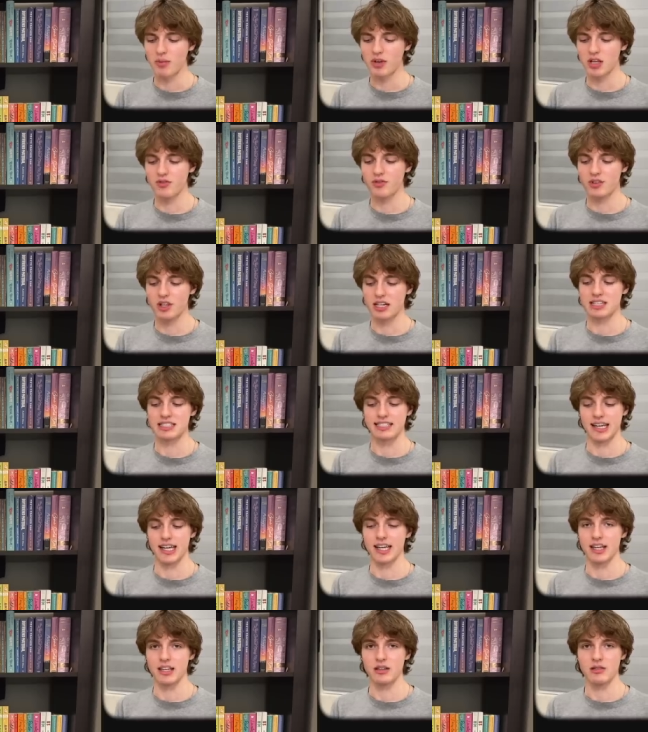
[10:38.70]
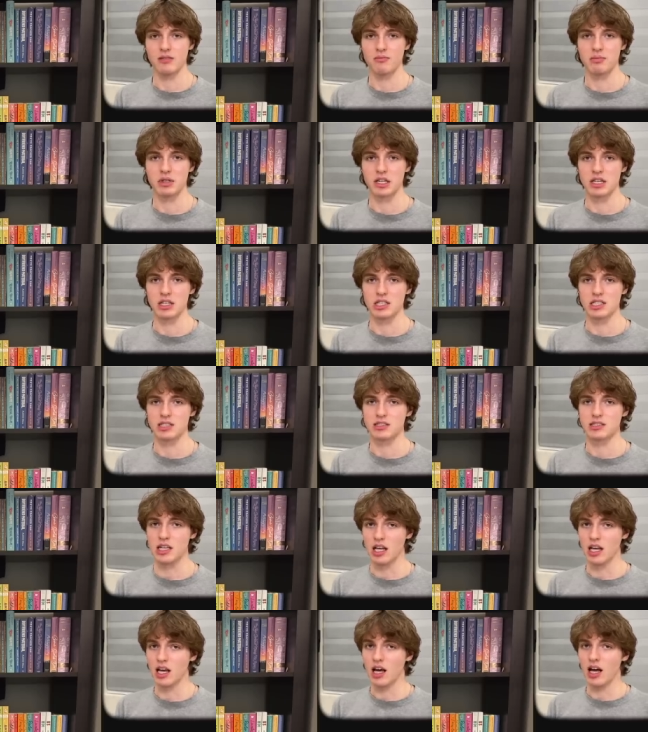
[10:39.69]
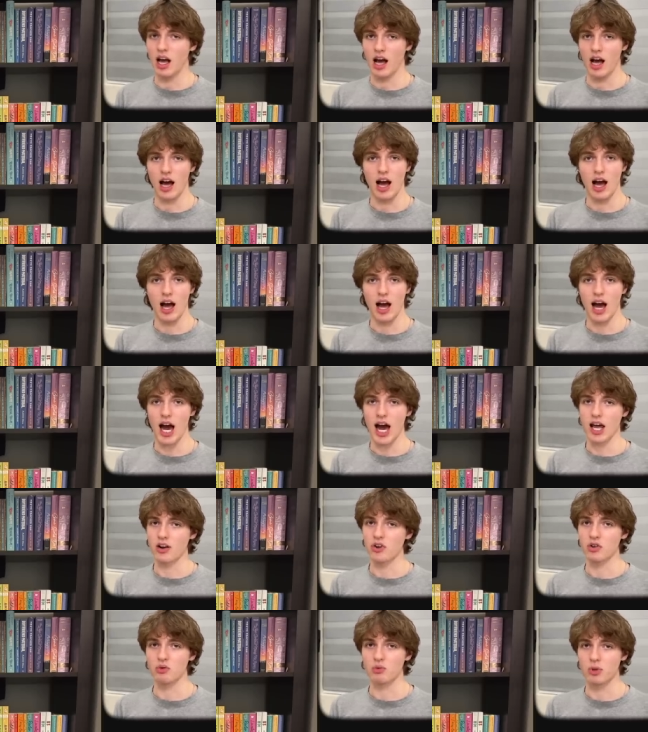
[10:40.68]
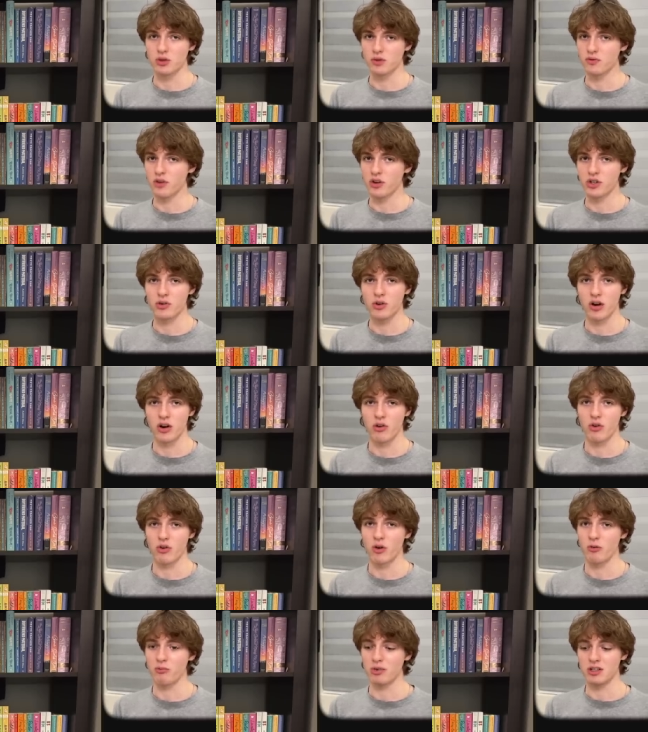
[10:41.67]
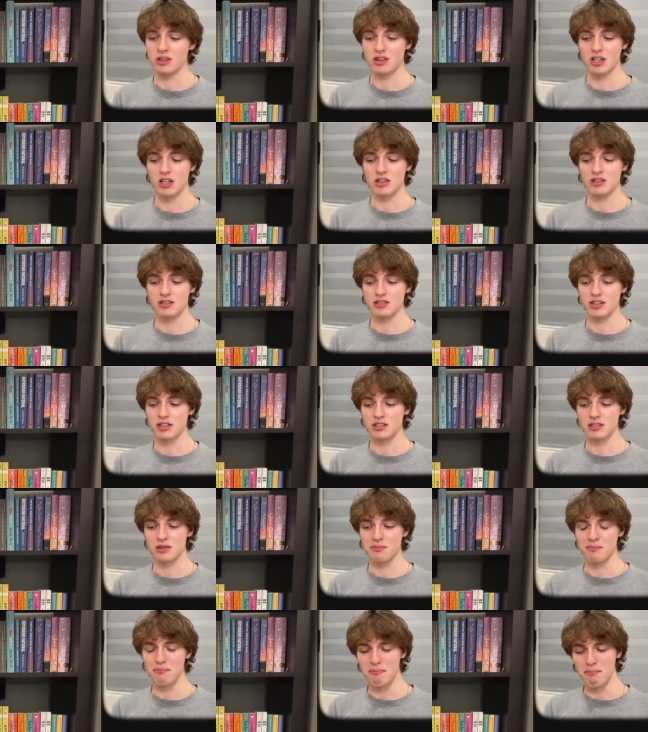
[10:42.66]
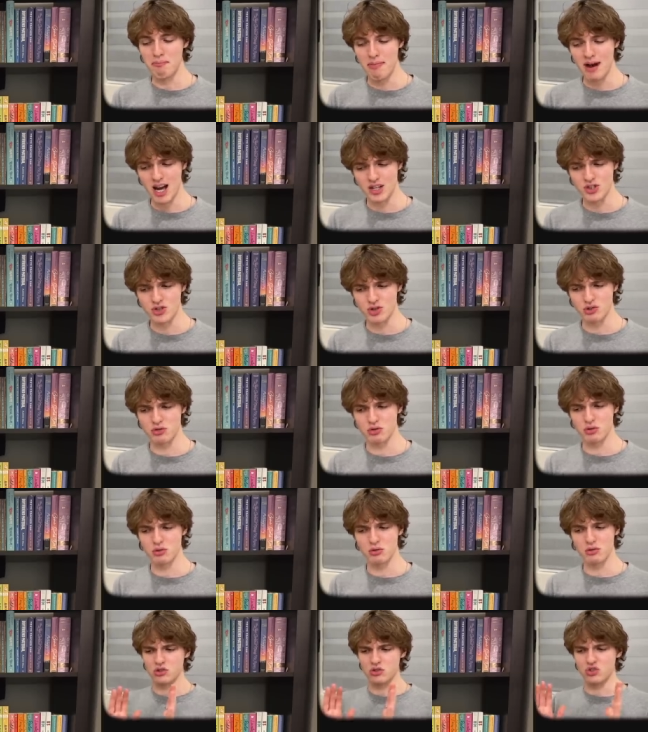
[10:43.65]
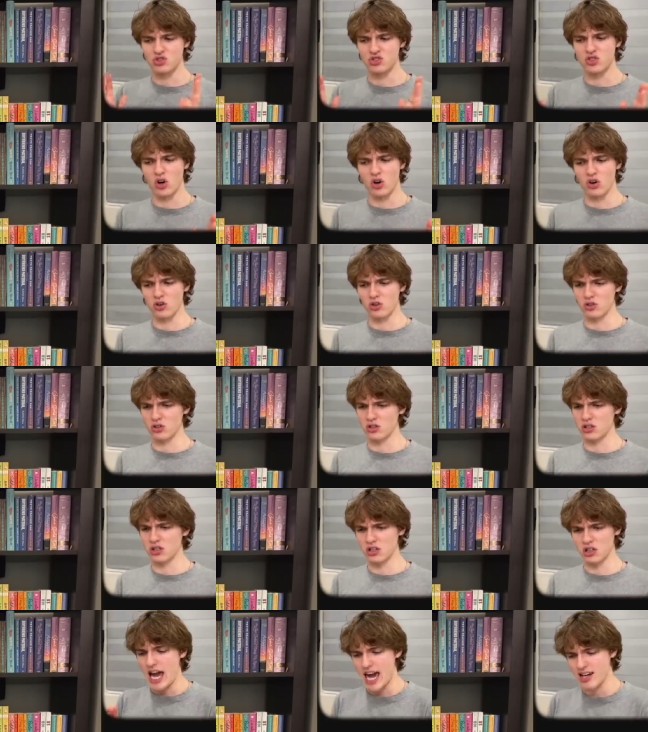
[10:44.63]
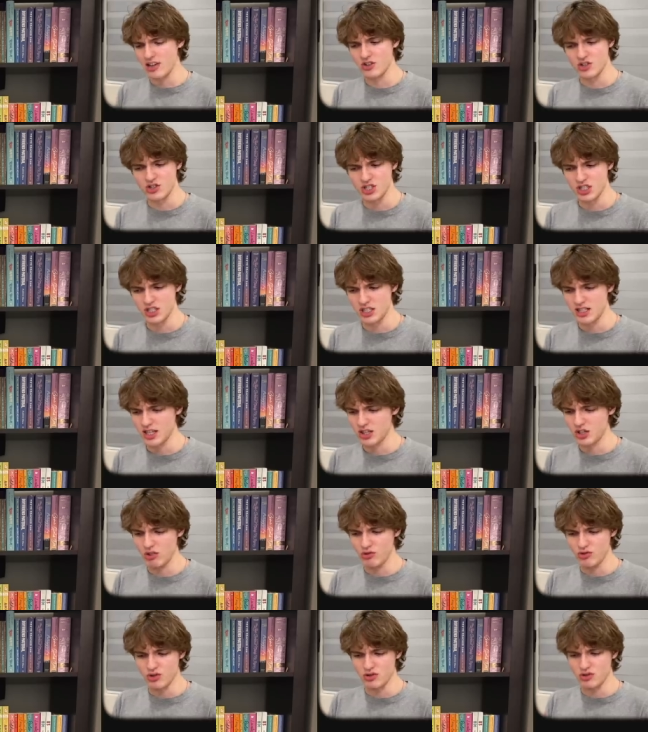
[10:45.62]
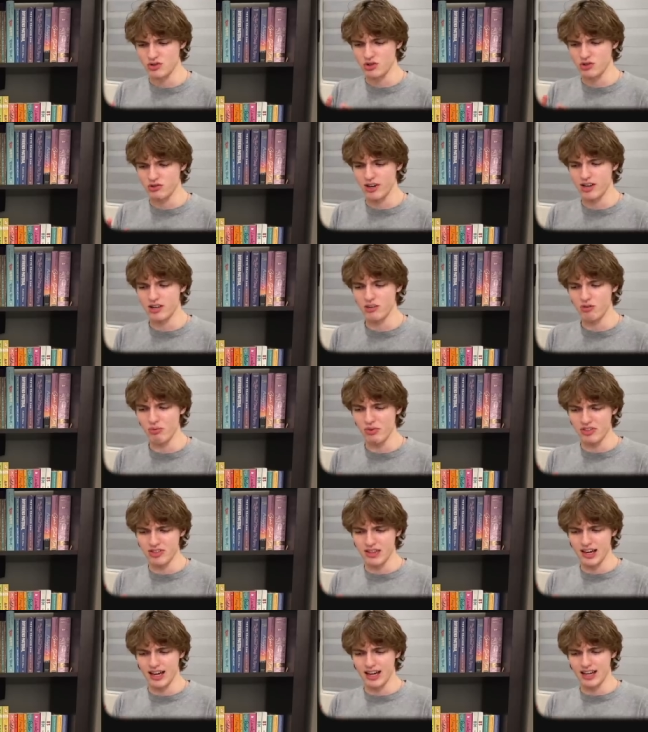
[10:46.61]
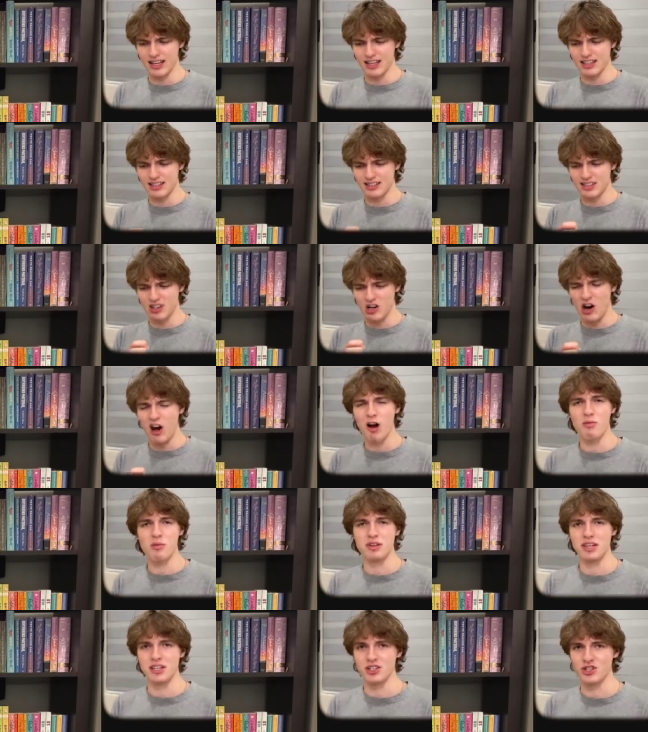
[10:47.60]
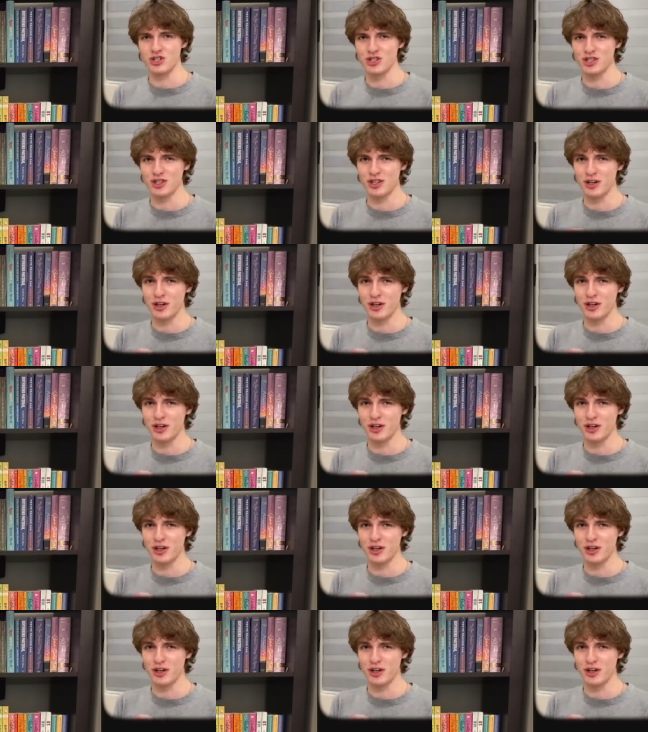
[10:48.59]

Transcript: gonna give you like a 10 because I don't know what the fuck you got going on, but there is like some magical dark energy that you just created with that combination